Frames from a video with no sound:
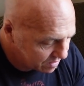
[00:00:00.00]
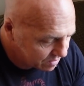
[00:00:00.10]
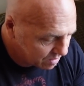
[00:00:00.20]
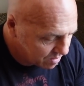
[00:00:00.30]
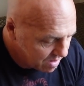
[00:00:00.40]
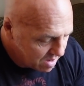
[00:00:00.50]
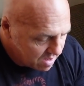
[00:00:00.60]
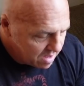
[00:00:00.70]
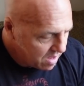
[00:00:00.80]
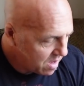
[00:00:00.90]
So
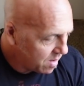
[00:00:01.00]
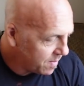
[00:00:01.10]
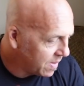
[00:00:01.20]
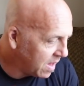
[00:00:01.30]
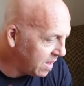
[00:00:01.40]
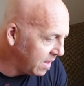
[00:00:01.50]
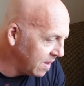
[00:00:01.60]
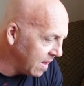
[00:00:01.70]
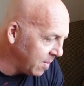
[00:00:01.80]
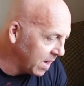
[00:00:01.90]

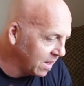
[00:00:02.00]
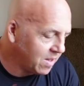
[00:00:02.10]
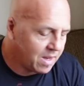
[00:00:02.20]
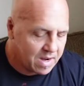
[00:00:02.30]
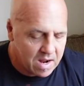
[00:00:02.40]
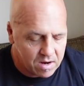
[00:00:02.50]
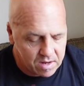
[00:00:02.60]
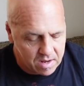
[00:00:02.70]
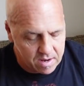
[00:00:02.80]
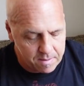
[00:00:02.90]
I'm not going to take it
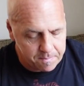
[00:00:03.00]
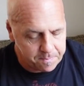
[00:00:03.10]
out.